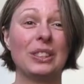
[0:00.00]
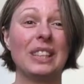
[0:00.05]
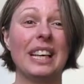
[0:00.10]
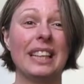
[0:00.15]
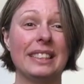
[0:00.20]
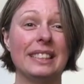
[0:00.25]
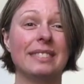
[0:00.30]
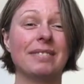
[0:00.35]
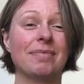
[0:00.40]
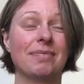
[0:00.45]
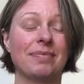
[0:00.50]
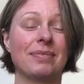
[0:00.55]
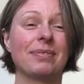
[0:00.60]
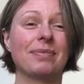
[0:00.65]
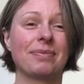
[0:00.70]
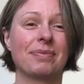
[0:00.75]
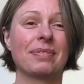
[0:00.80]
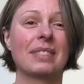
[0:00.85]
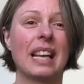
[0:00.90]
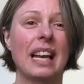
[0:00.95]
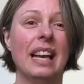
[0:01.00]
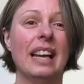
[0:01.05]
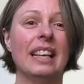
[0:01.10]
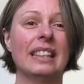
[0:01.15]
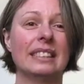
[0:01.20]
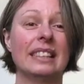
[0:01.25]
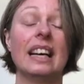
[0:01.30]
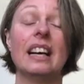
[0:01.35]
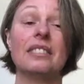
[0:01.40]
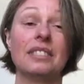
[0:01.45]
day
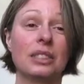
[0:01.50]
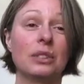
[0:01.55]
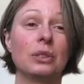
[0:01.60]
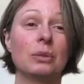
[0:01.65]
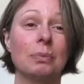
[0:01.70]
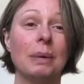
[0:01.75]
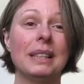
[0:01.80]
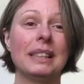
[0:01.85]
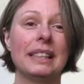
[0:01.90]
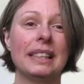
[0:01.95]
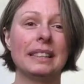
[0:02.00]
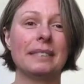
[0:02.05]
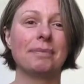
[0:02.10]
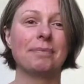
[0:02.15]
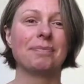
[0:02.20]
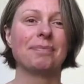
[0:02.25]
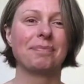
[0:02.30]
and have a good Monday.